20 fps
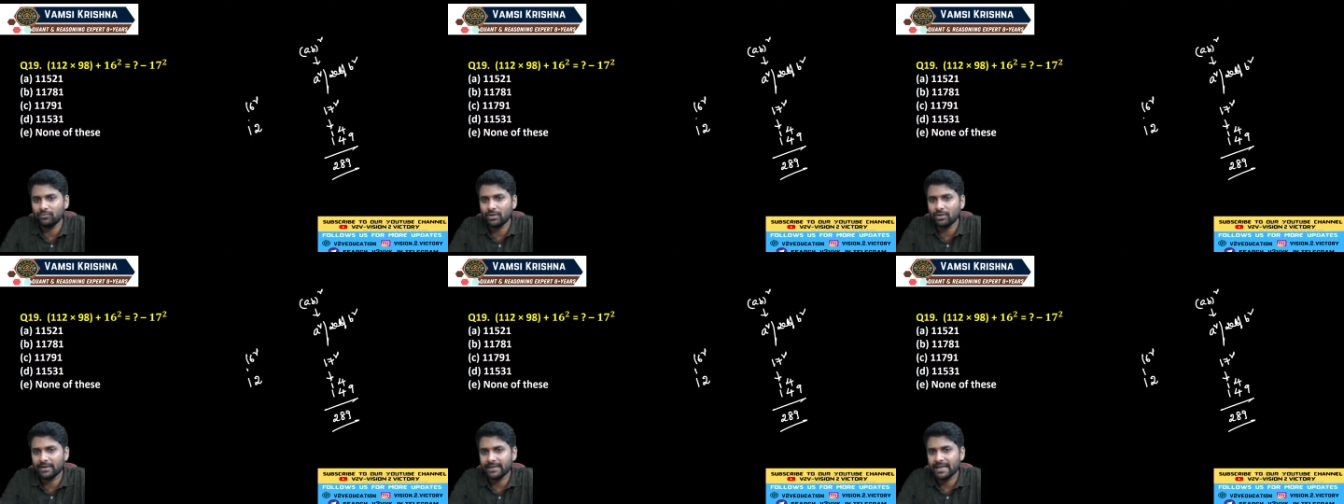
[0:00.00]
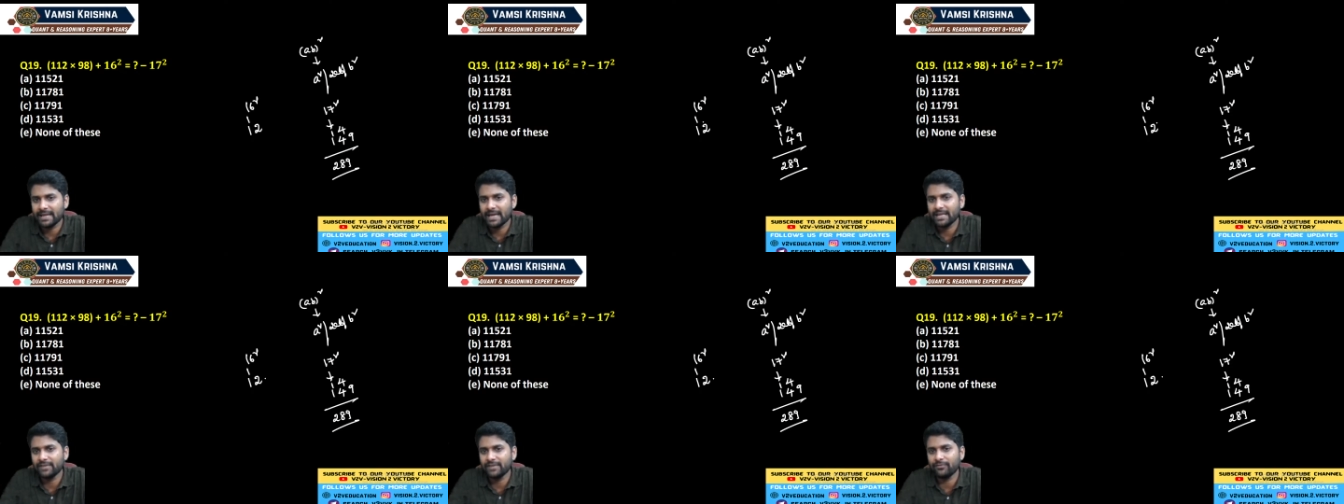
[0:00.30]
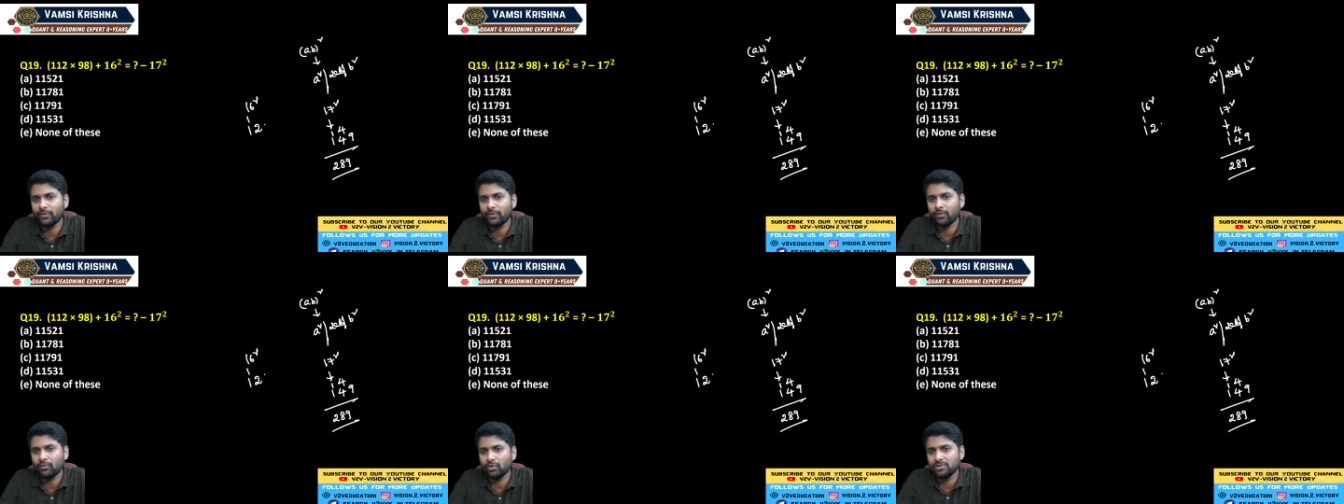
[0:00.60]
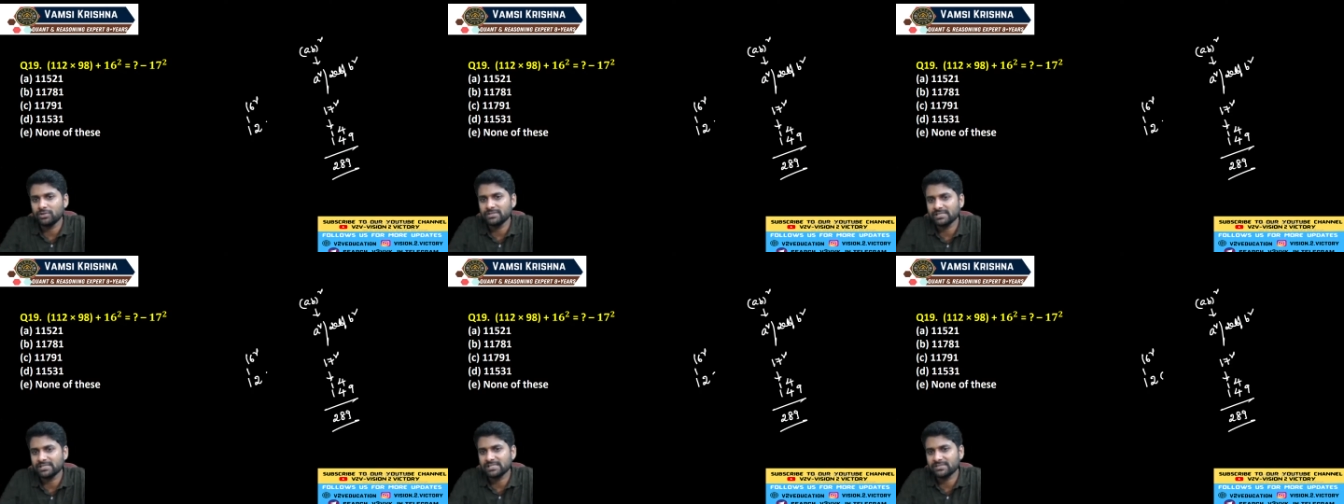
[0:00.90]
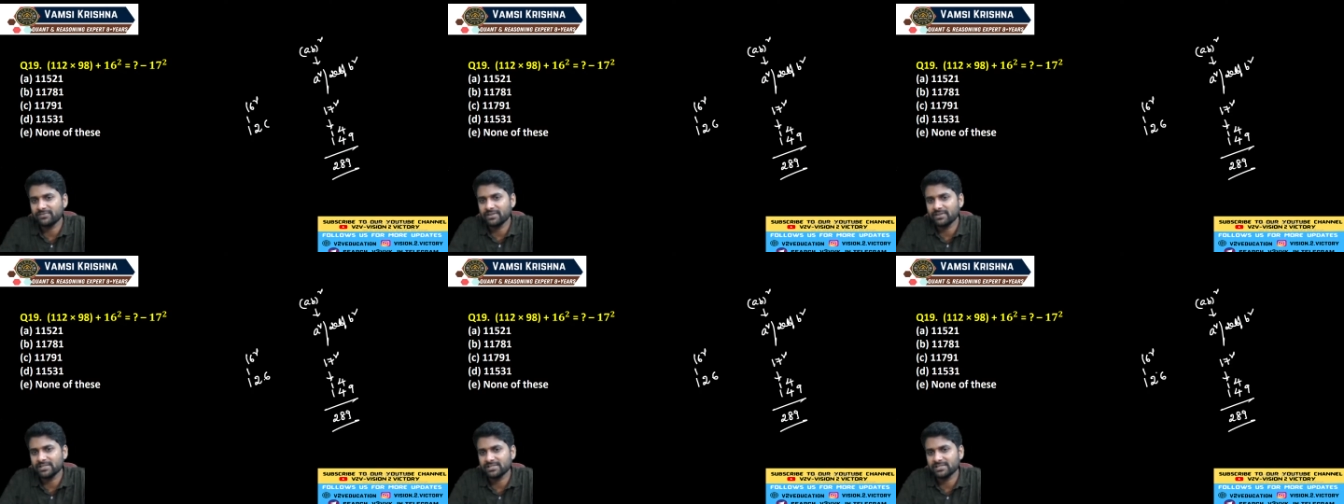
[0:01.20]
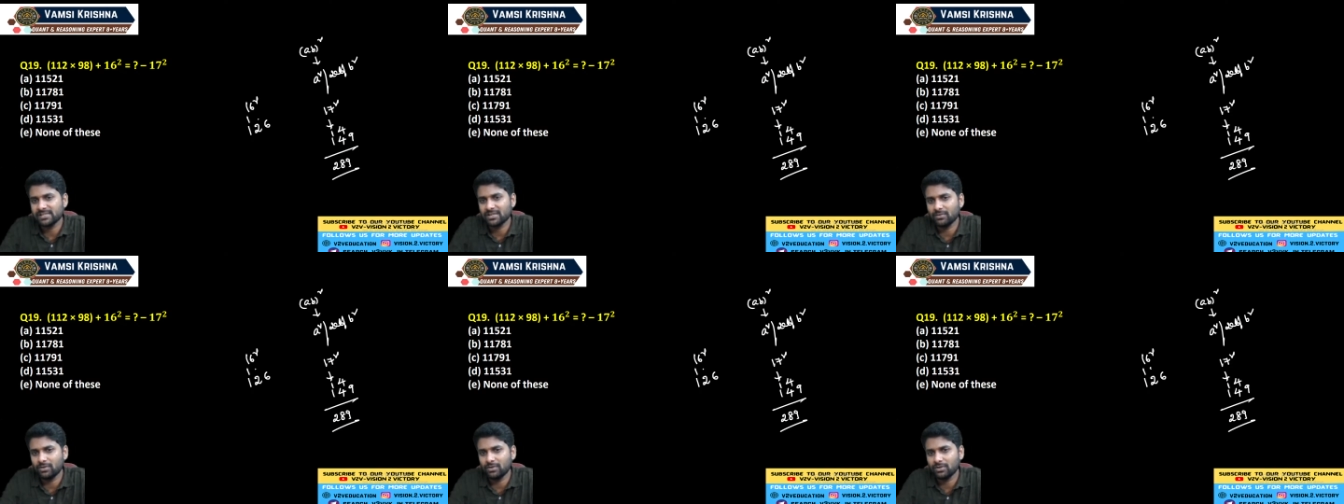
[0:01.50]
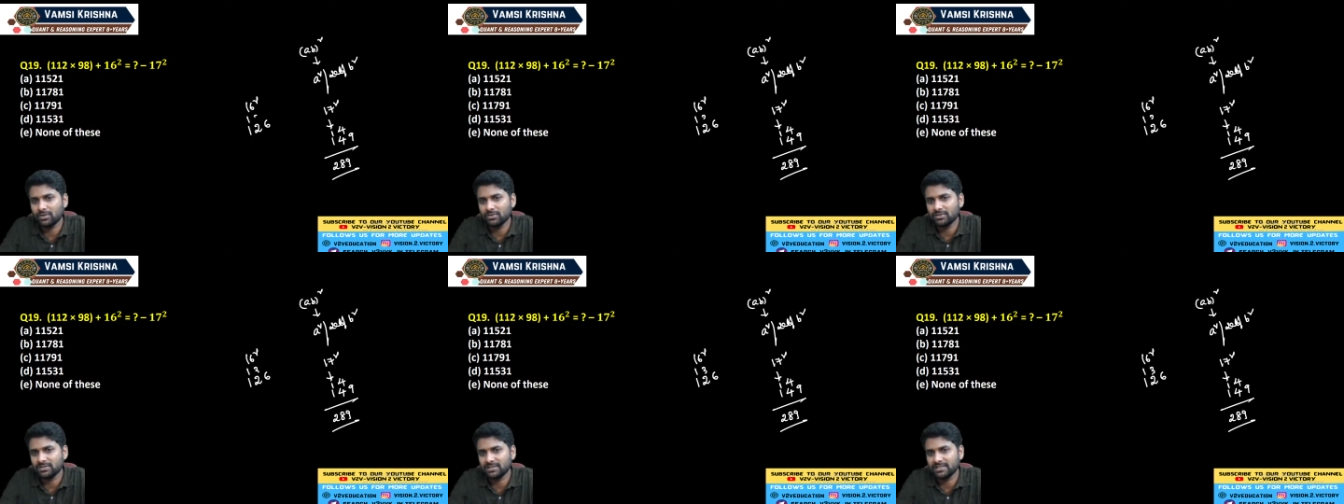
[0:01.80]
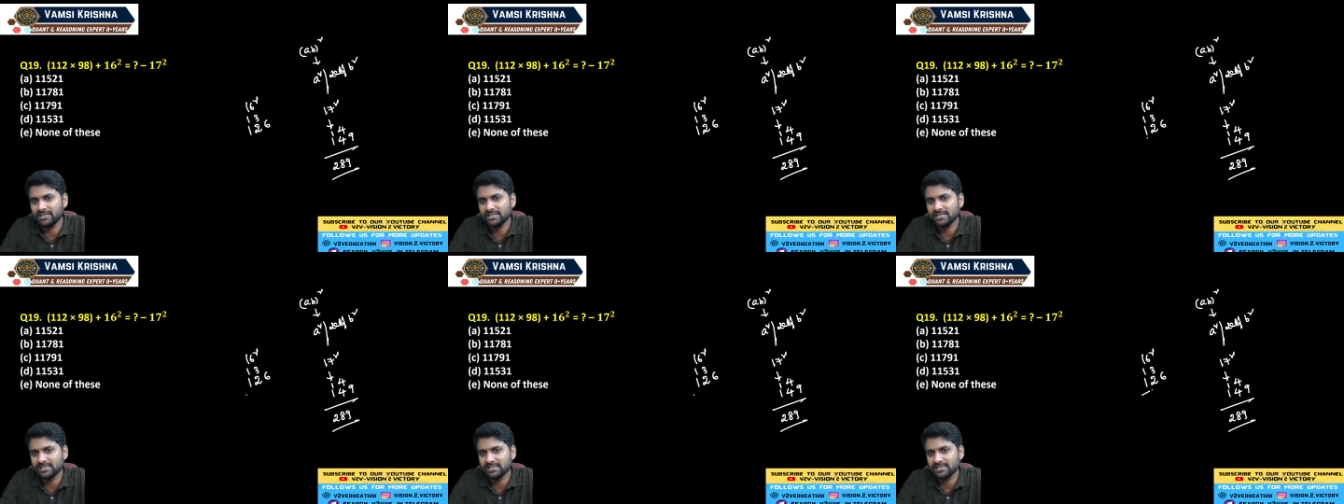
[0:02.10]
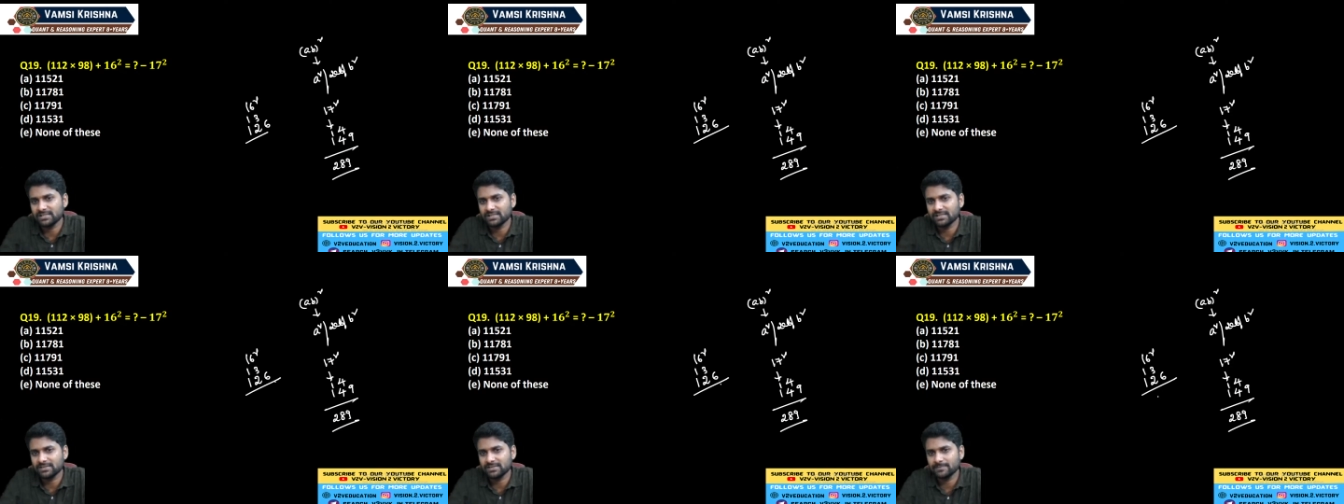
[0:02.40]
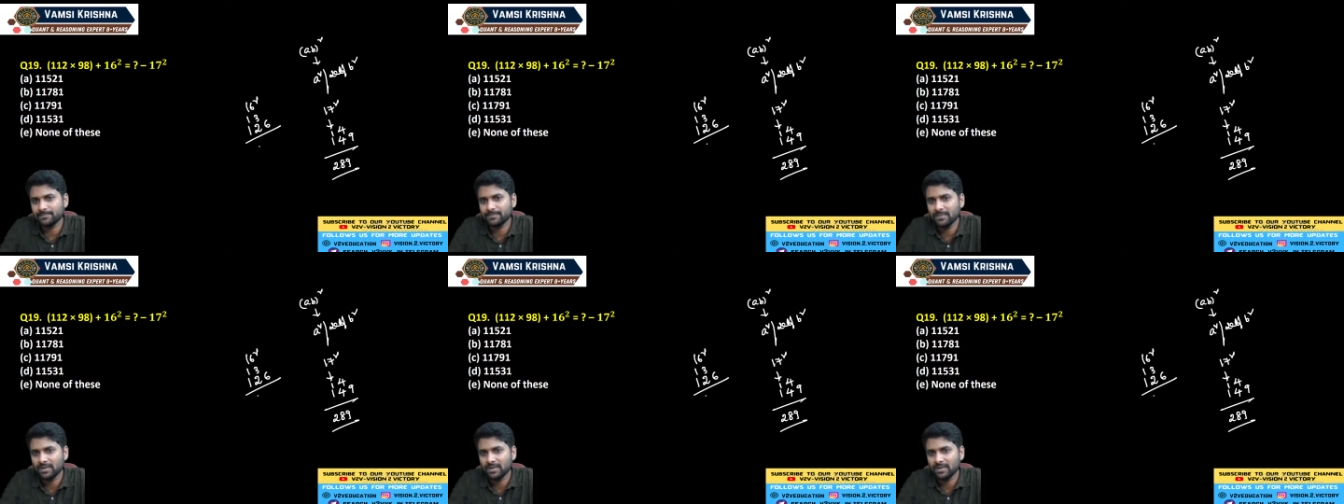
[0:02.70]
1 carry forward. 6 square is equal to 36.